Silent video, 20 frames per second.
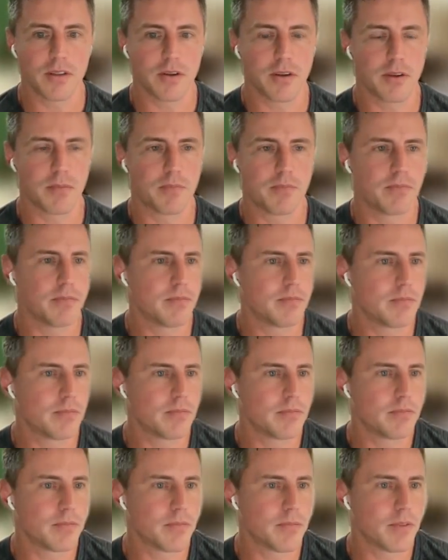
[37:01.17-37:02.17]
Because if you're doing
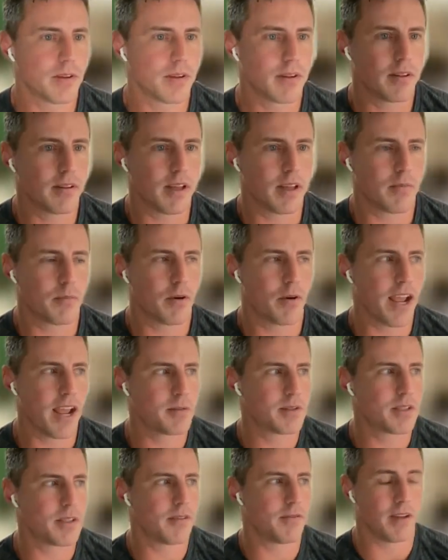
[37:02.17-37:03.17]

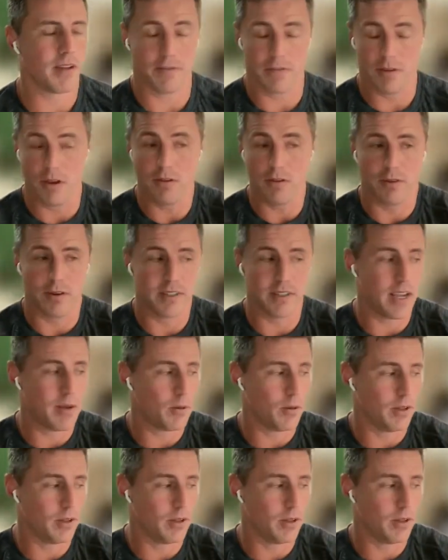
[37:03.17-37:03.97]
like prehab stuff, like for